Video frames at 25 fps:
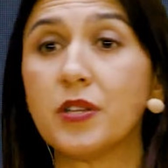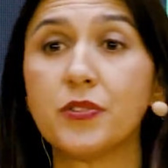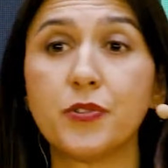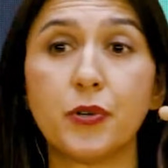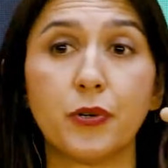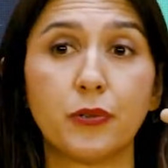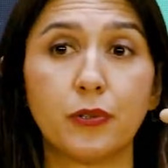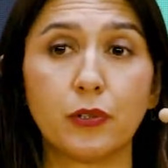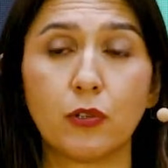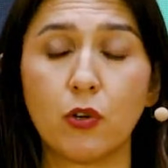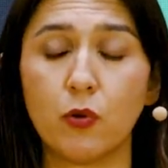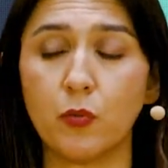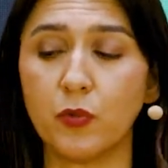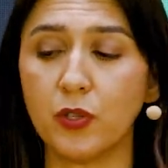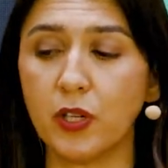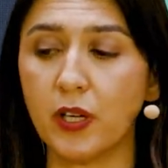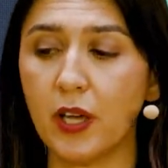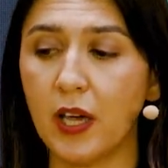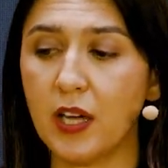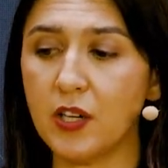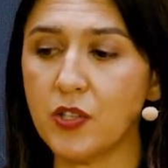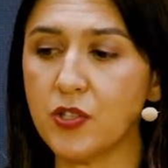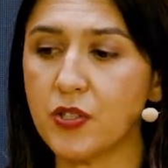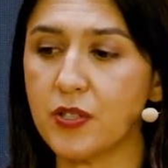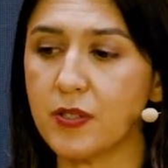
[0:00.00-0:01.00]
internal
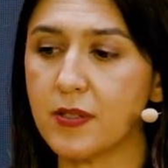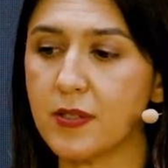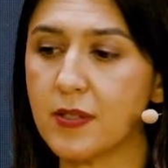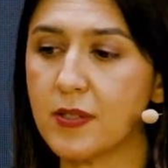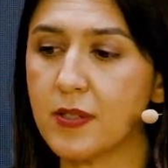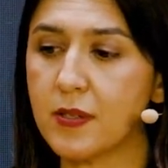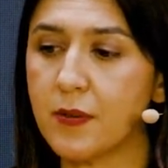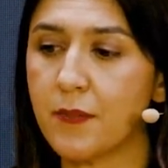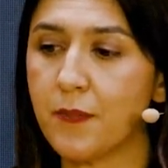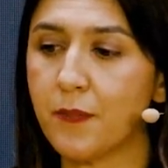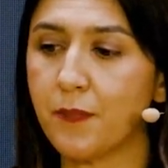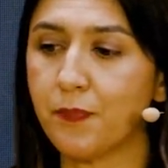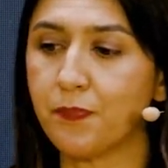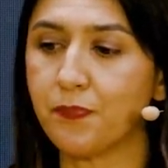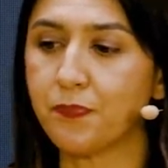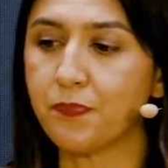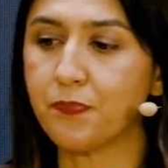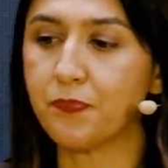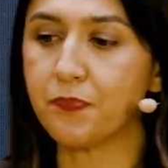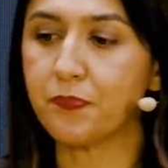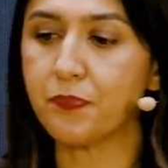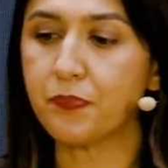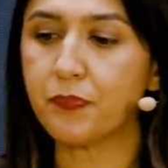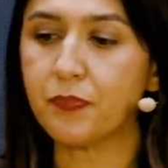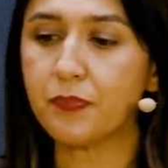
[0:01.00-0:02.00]
communications.
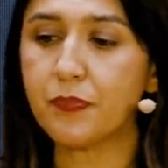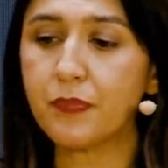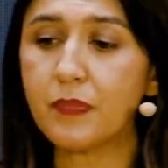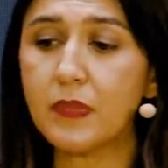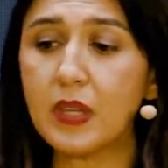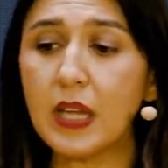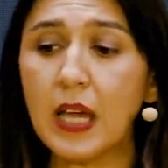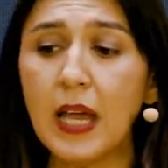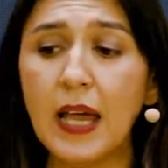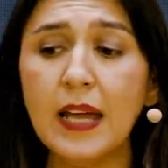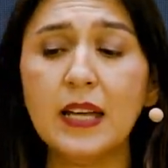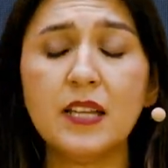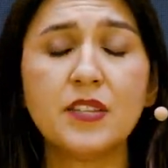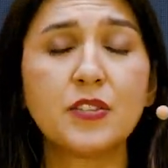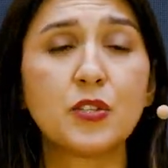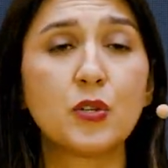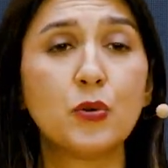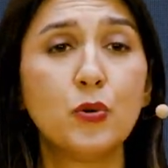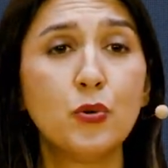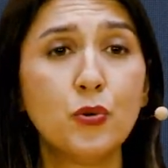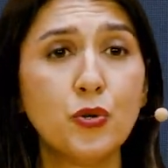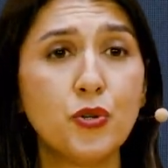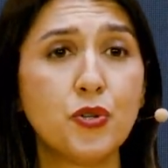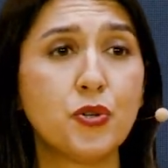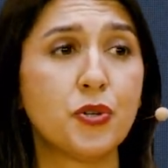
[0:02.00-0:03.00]
And it's
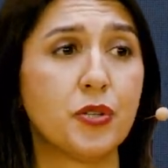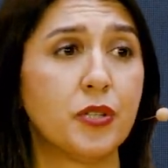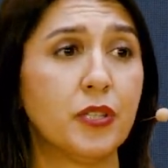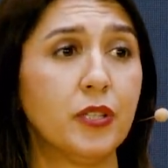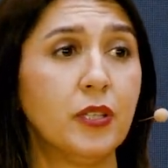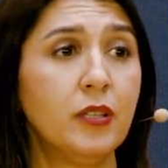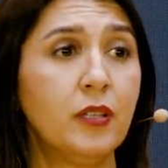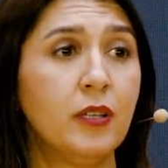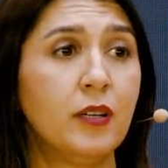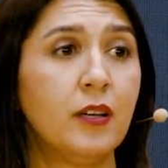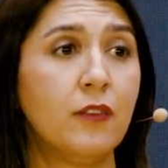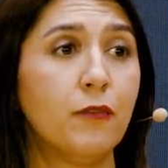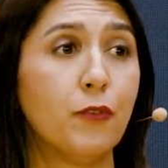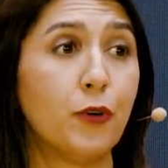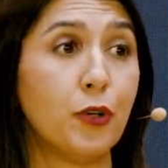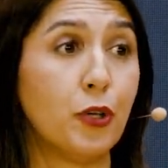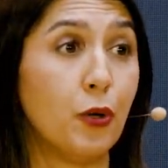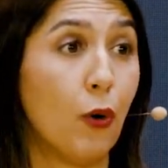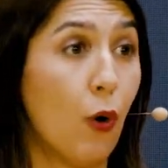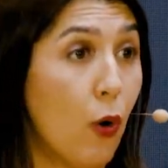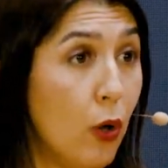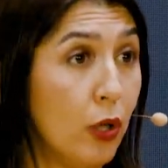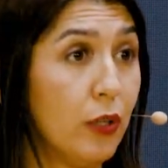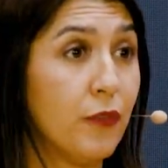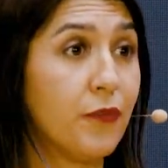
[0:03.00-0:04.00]
crucial for
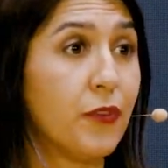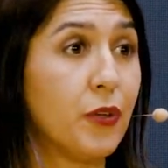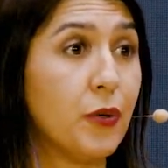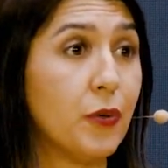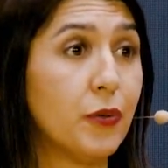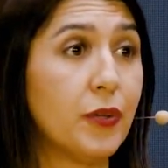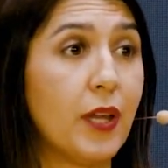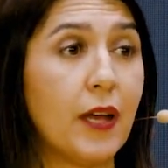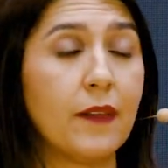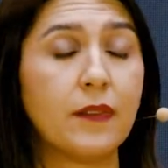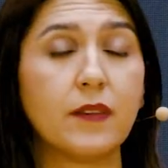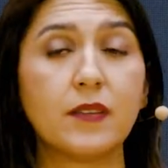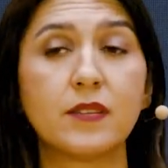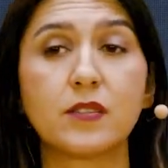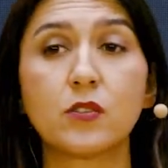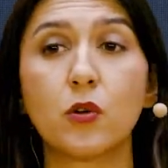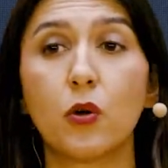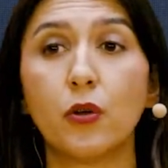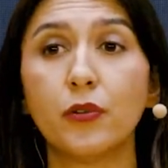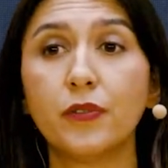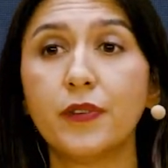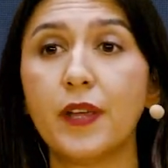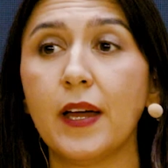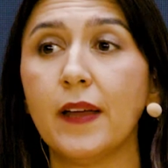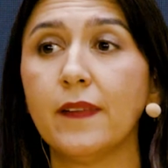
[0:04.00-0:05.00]
all of you that this
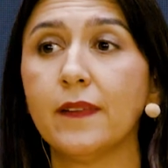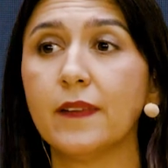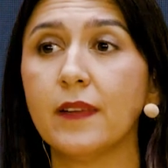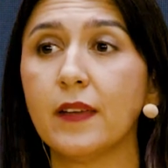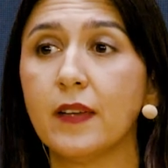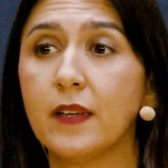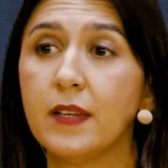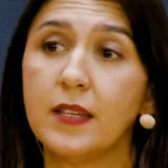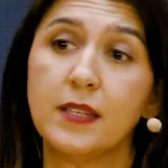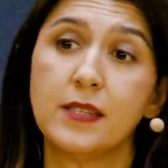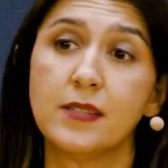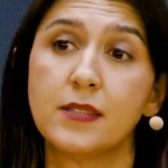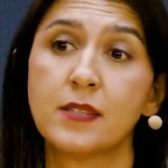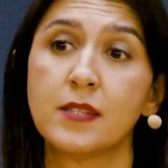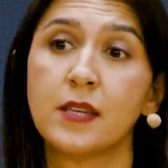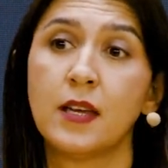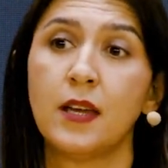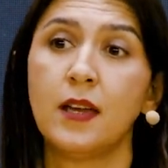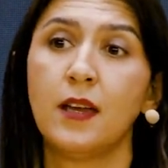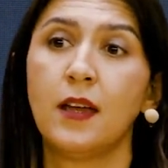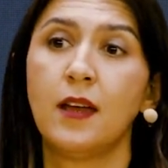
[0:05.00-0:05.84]
content is